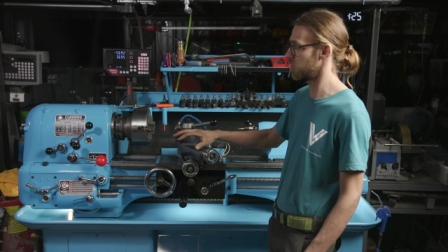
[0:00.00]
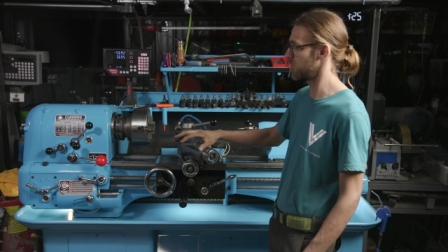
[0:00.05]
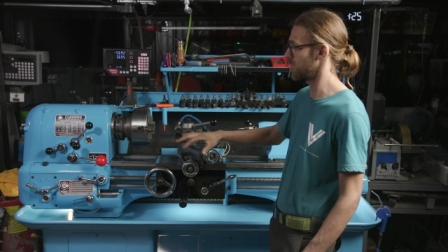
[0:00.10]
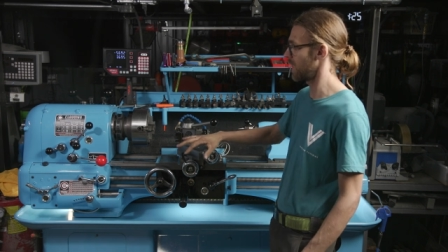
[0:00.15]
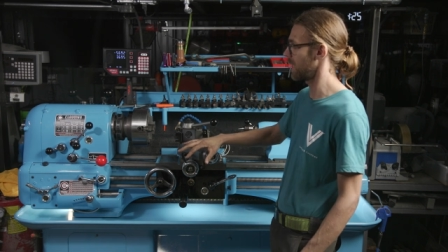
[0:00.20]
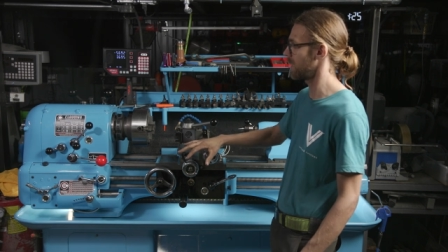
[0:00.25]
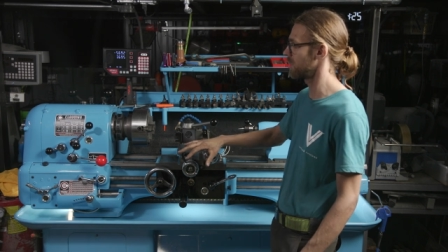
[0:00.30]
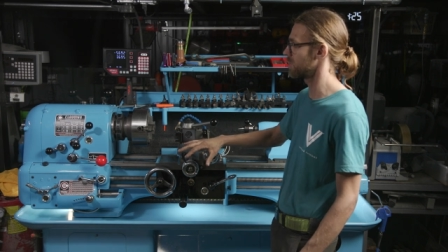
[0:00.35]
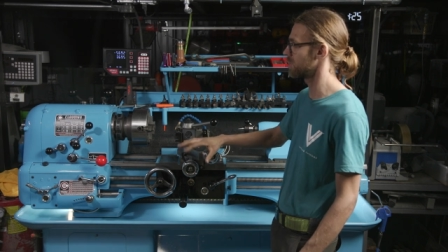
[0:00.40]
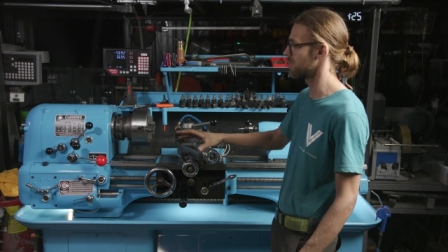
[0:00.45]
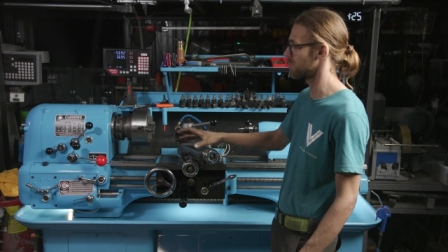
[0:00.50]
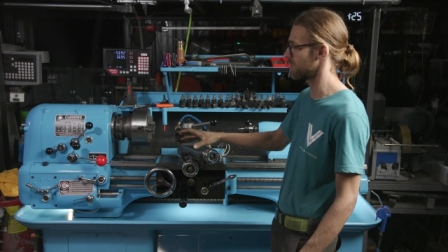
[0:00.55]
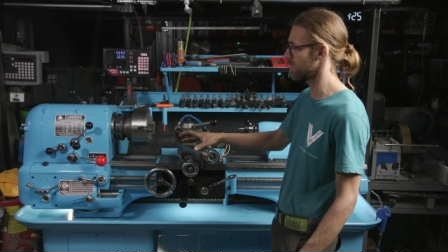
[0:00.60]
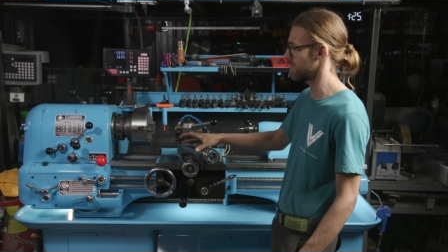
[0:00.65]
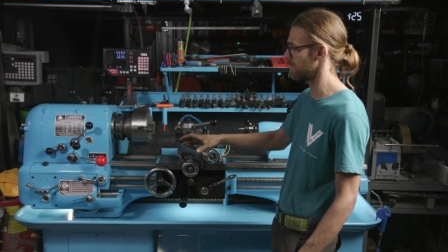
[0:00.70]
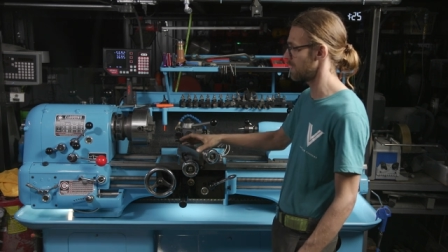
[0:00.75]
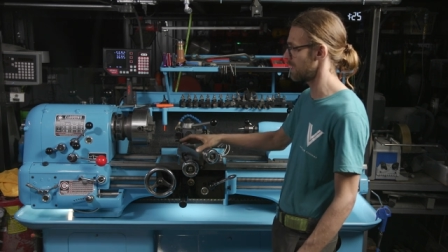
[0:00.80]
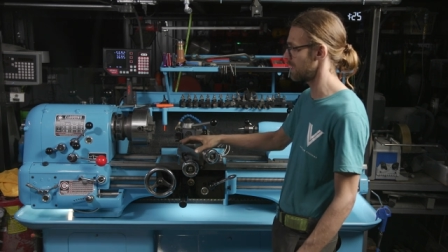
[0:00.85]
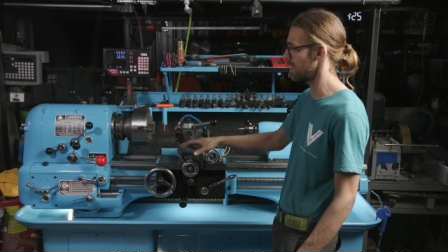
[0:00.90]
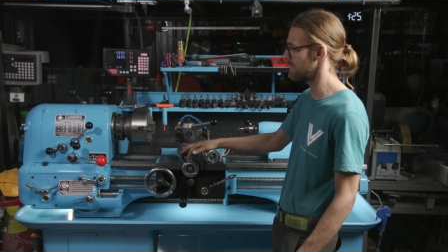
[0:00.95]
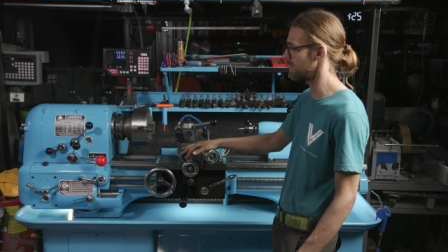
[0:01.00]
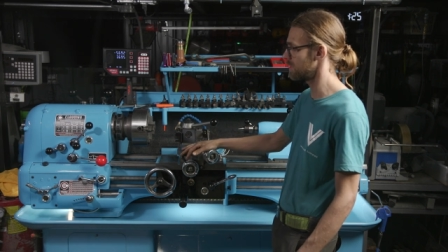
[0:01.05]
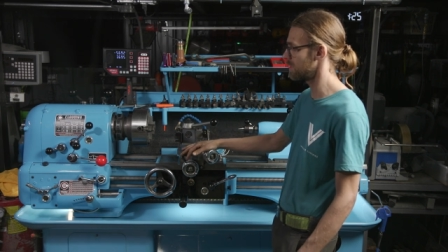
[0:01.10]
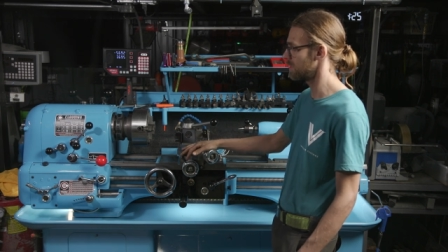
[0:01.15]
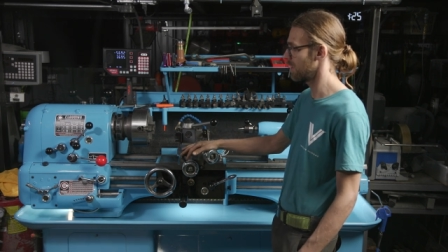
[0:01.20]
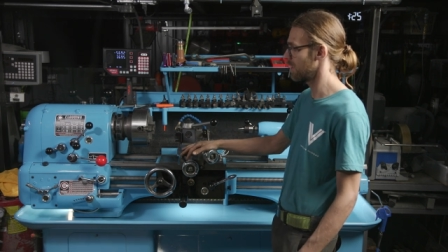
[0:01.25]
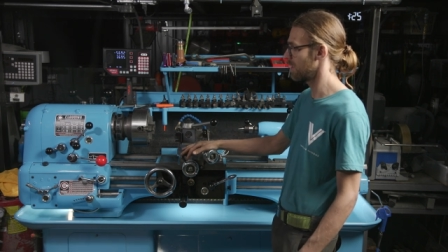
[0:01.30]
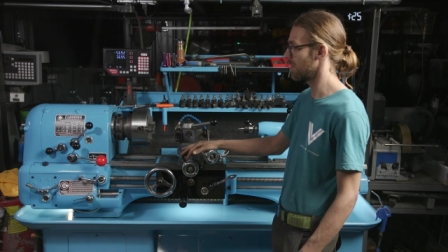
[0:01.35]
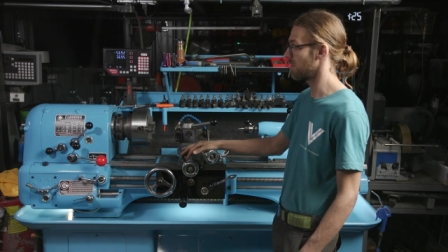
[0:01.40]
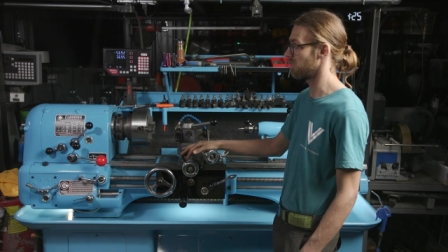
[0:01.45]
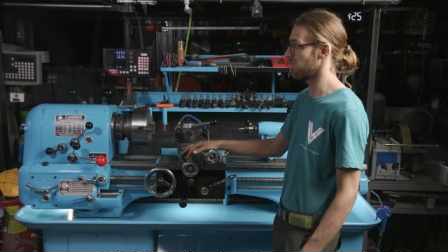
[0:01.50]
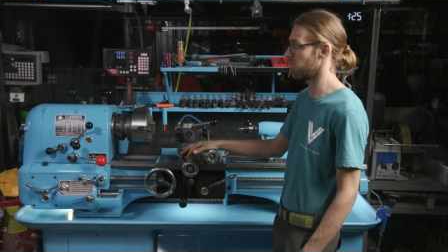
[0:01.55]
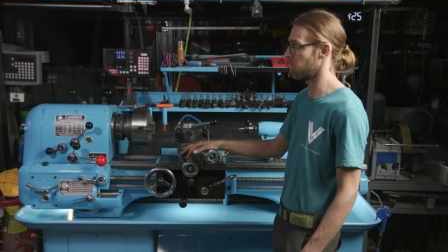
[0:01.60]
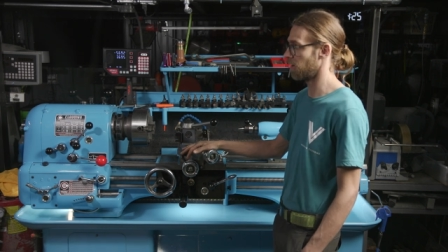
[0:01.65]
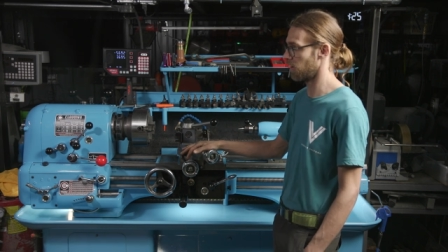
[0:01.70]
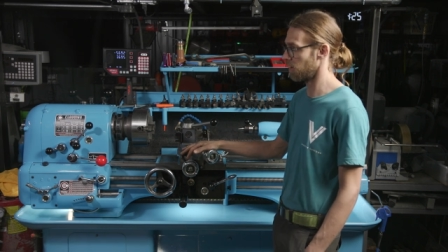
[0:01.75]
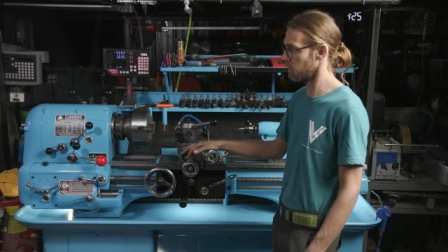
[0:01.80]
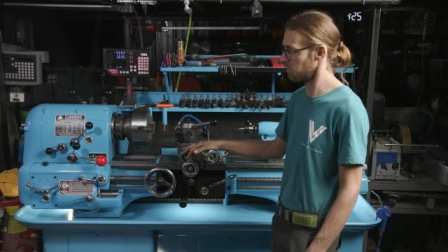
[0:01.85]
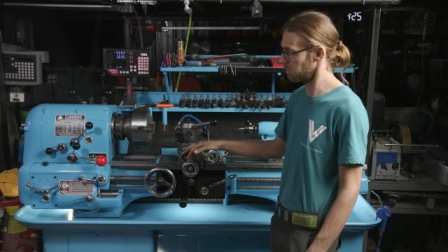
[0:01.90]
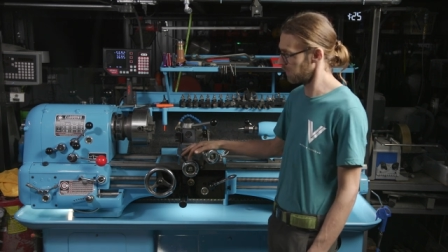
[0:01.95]
change the speeds
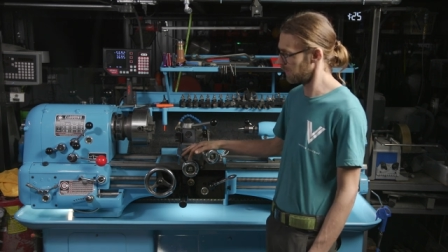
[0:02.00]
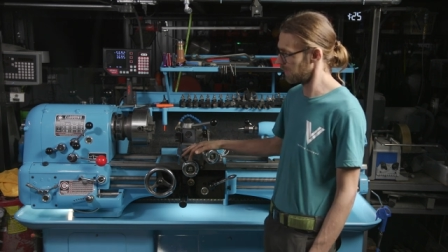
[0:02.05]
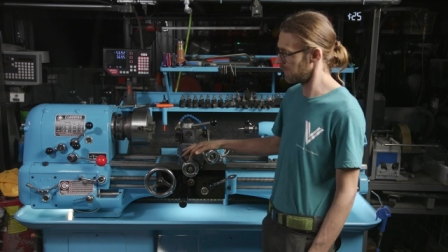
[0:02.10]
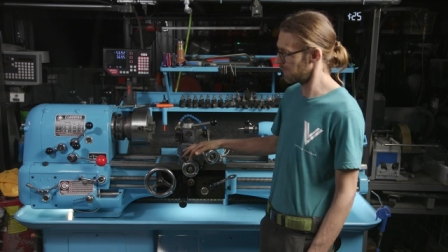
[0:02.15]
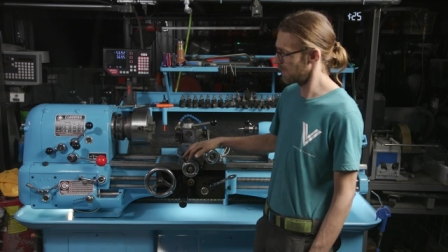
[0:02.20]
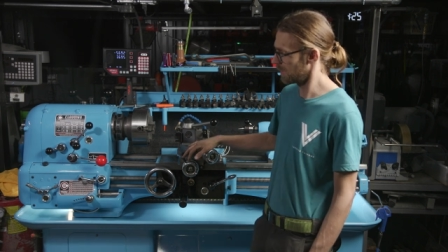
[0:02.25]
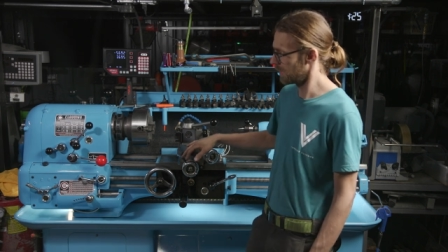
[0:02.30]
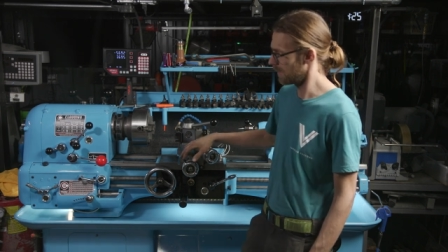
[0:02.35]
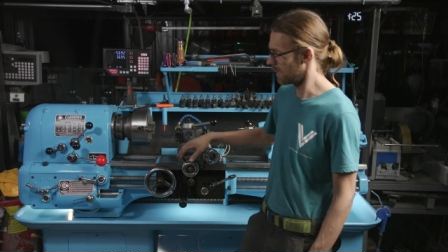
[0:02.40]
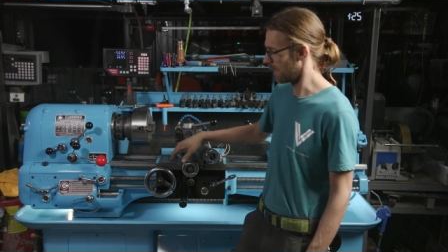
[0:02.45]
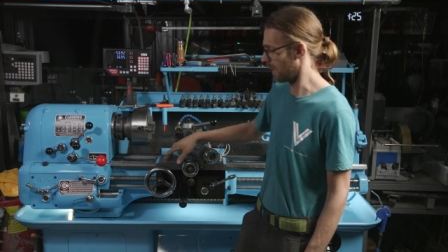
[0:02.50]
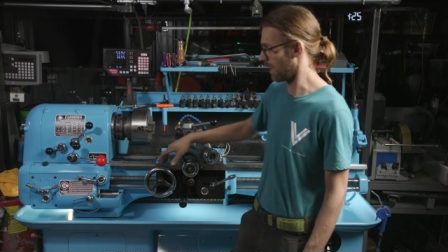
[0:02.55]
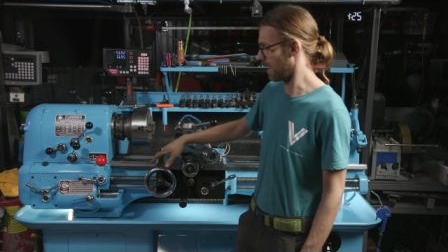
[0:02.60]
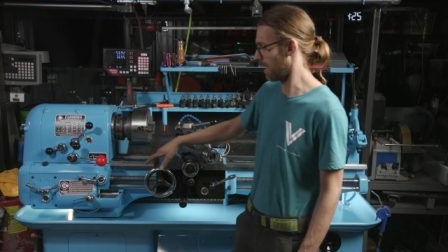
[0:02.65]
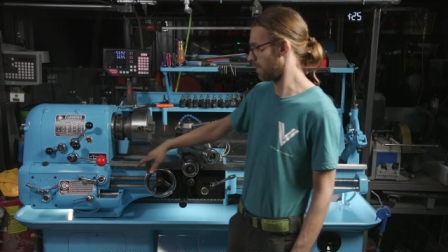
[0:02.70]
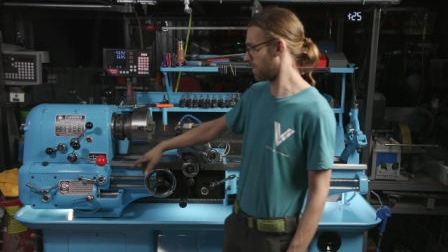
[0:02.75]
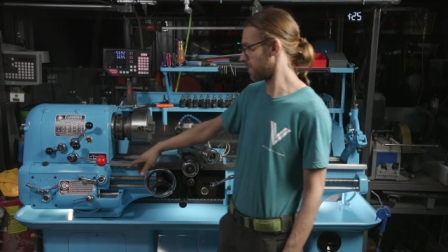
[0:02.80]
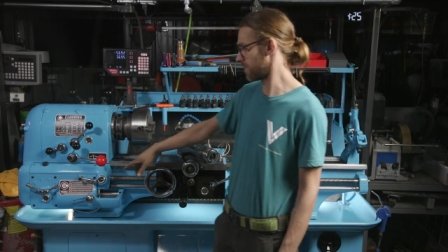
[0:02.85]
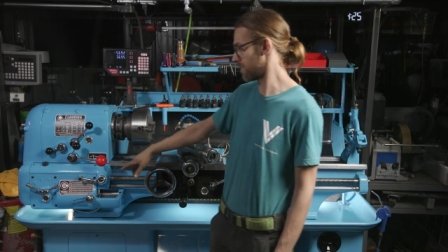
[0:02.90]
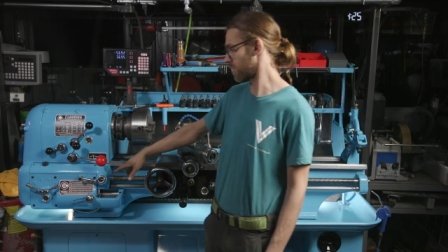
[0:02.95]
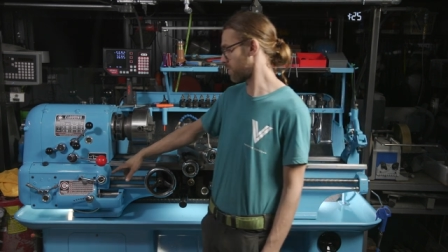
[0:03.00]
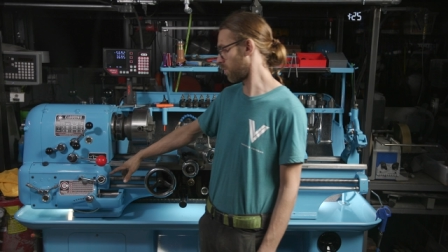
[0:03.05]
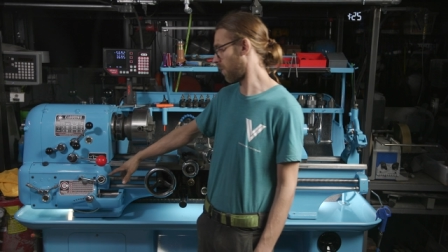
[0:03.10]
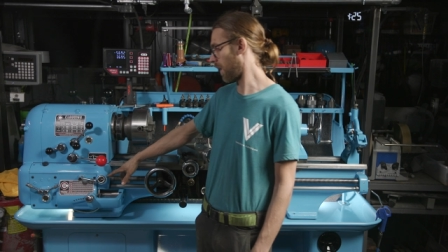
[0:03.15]
variably, um, which is